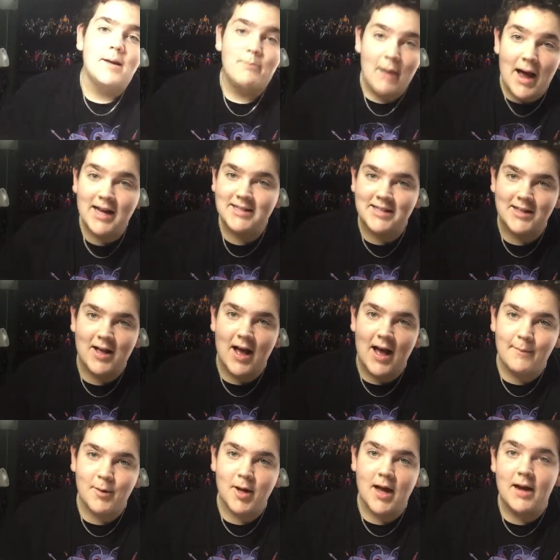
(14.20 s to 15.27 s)
Boston
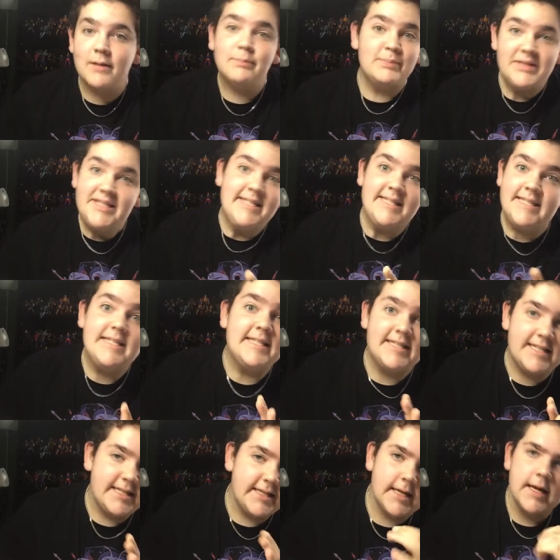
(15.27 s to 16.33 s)
Comic Con
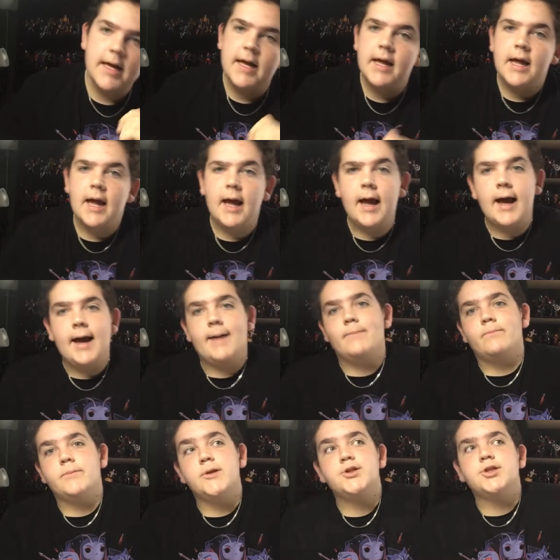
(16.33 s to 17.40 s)
BCC,
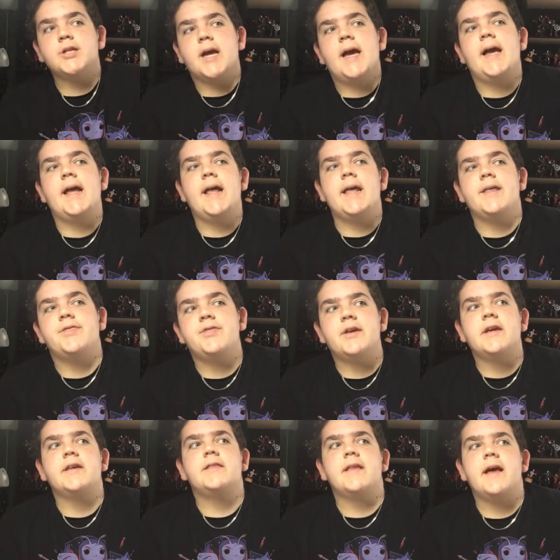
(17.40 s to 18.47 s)
um, which I
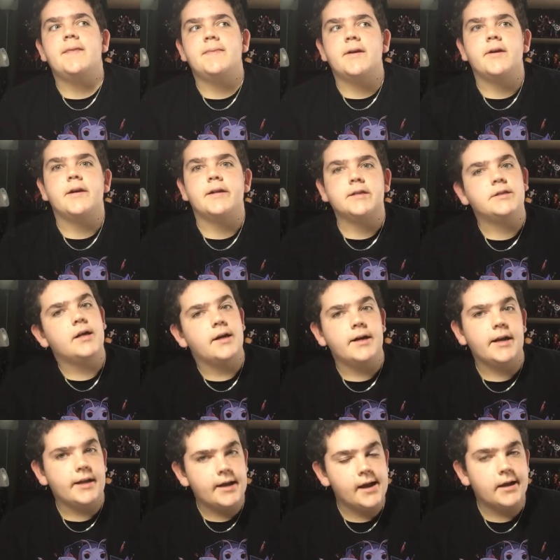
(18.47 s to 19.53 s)
think that they're going to start
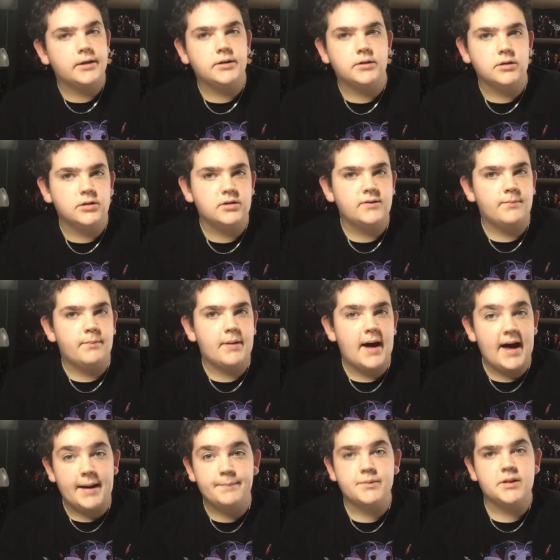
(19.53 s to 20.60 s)
getting exclusive
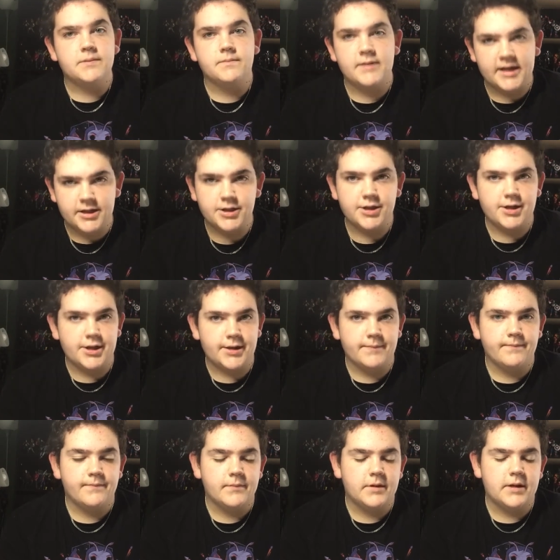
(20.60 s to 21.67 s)
pops next year
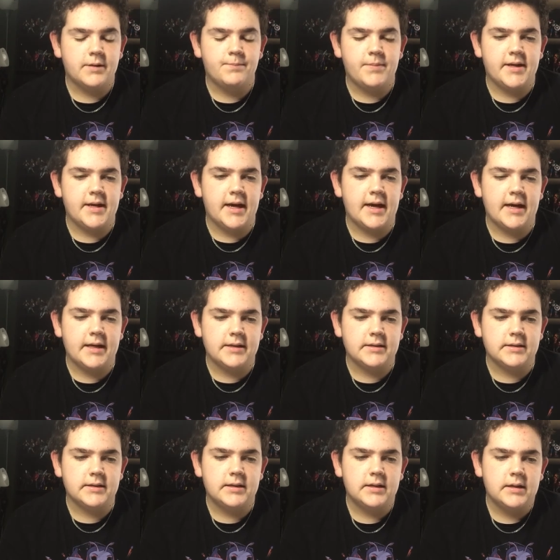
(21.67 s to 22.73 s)

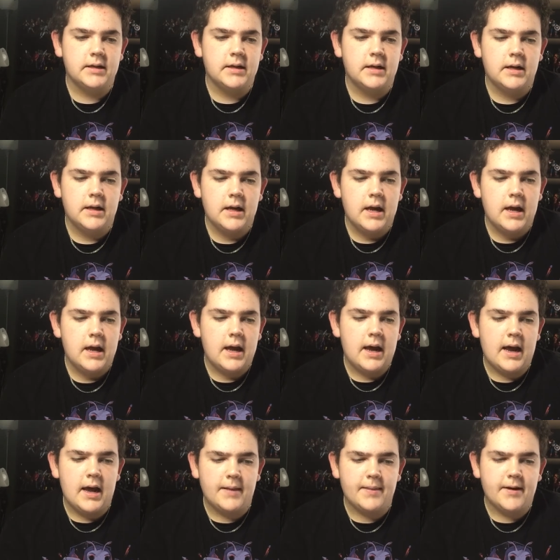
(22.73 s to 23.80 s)
because
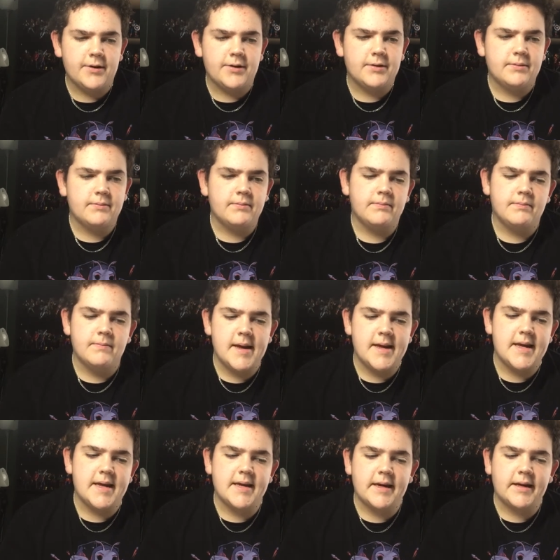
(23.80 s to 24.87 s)
uh, they're
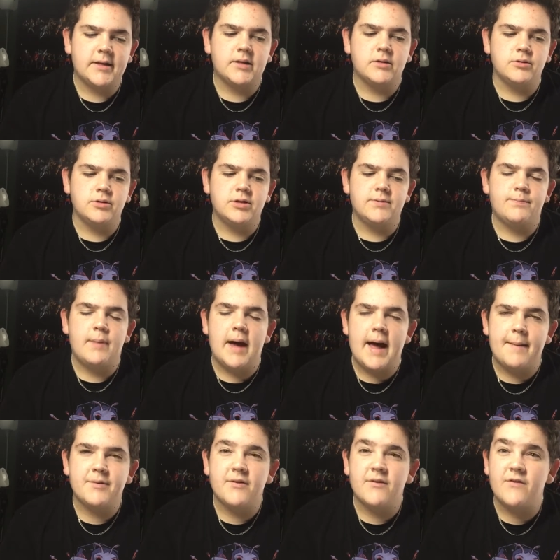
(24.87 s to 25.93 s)
making exclusive
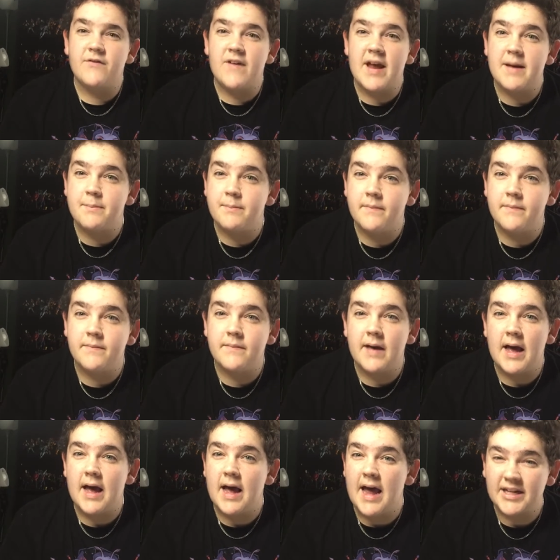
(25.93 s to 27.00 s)
pops for Fan
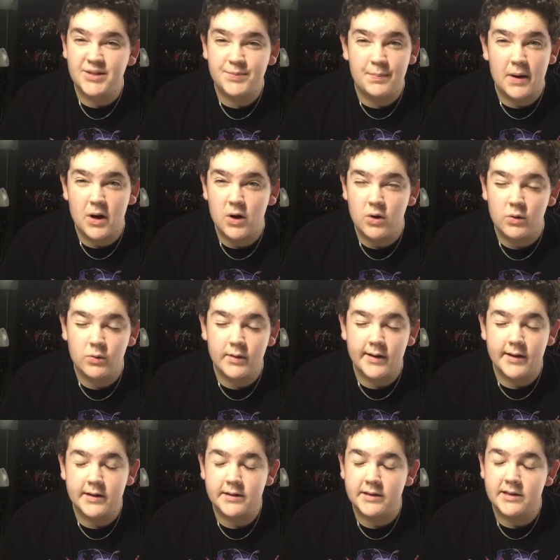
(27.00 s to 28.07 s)
uh, Expo
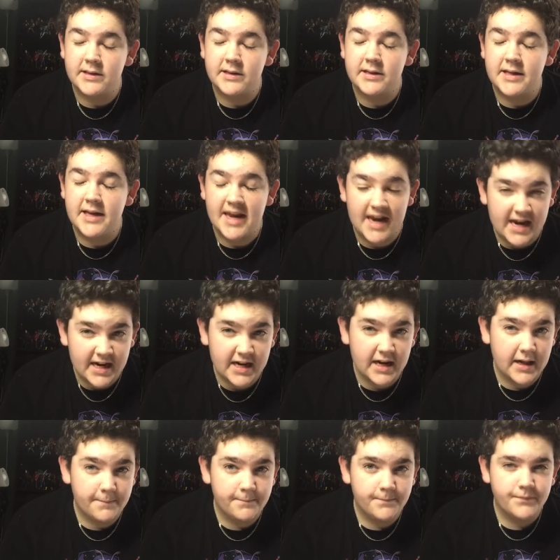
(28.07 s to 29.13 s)
in
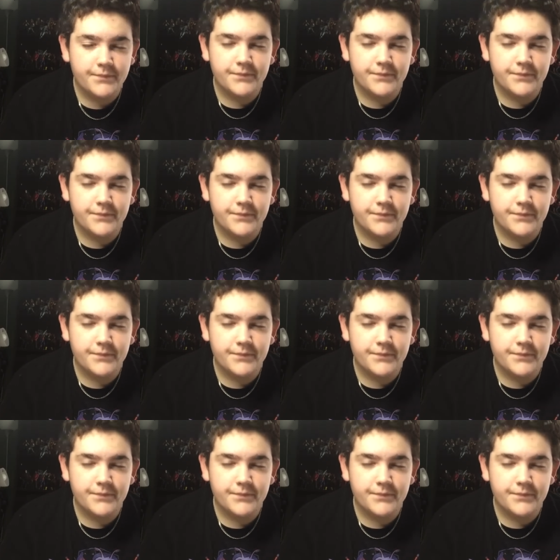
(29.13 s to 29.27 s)
Canada